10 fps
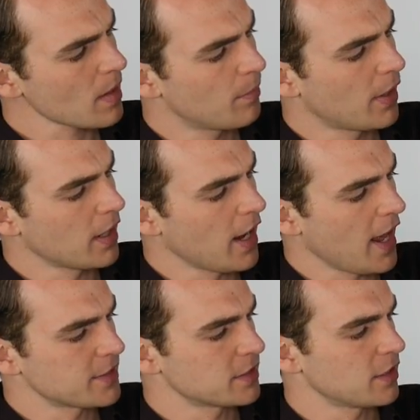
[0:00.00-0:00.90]
but it
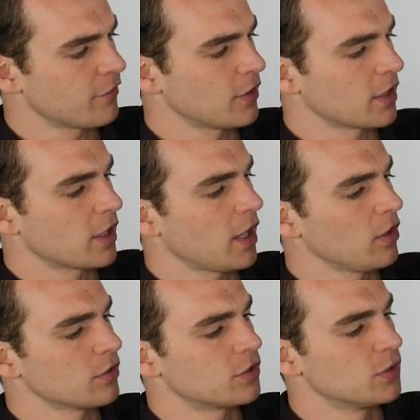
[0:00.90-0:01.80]
has a different
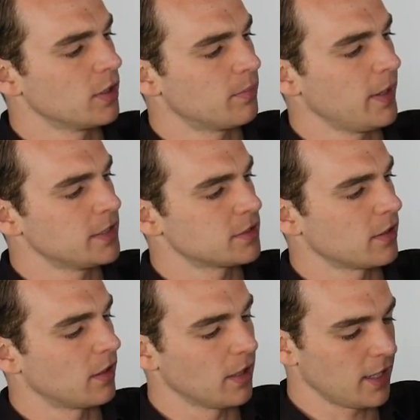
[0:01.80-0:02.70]
color to it based on
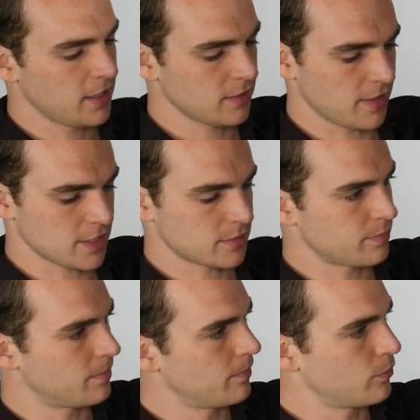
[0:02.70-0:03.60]
the lighting. That's
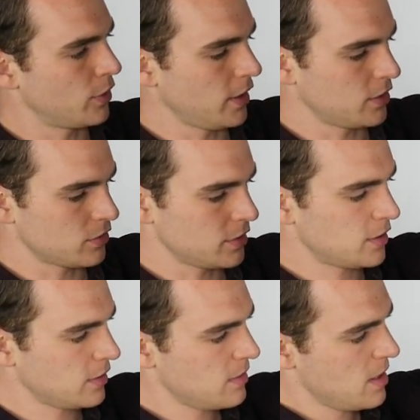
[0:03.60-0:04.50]
pretty
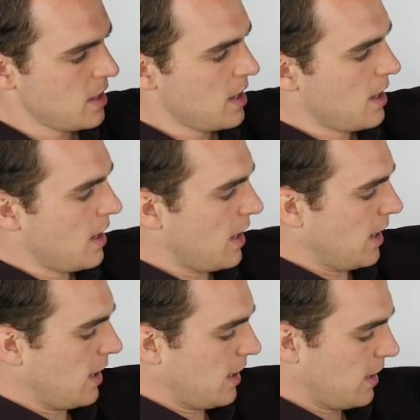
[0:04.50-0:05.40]
interesting,
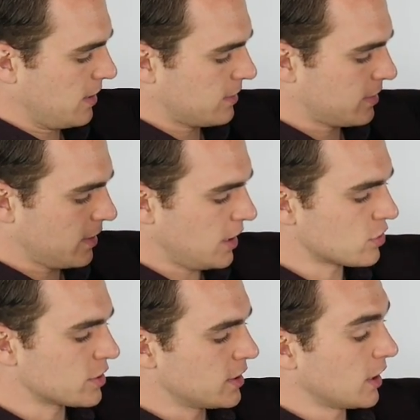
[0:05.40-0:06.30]
and
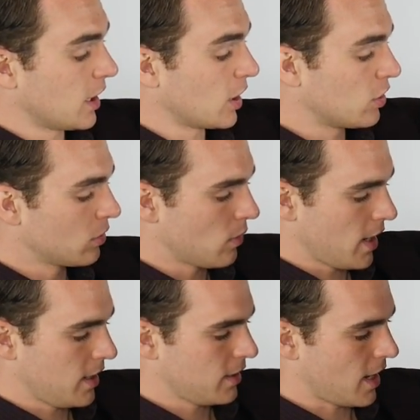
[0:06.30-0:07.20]
interesting in a good
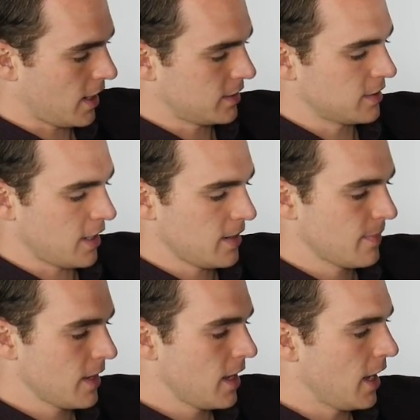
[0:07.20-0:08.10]
way, I'd say.
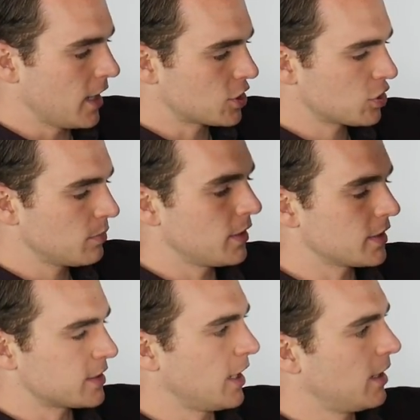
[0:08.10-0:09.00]
And it should be the
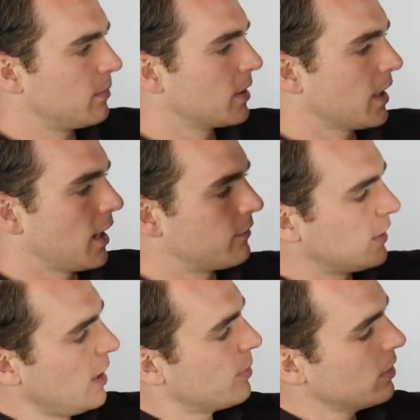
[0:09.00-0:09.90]
same kind of
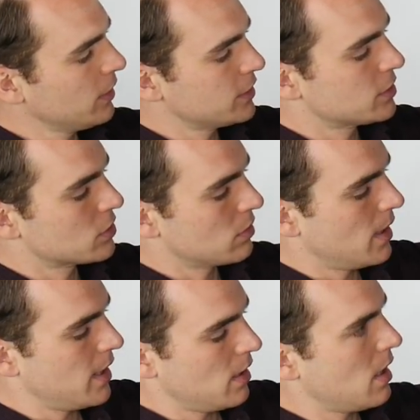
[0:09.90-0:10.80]
taper. Let's
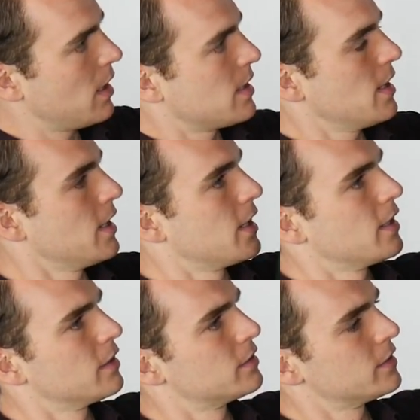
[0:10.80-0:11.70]
try it on
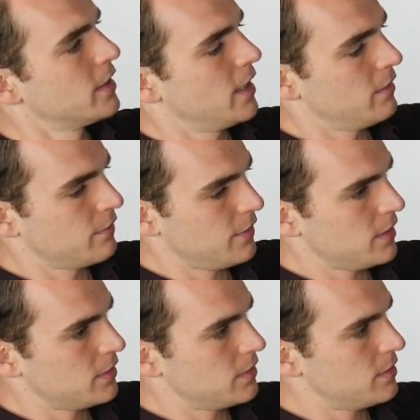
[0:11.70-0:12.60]
and see how it
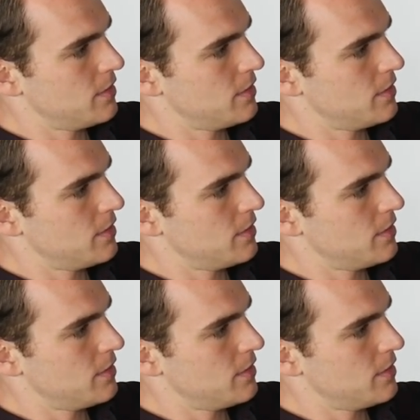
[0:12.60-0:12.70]
fits.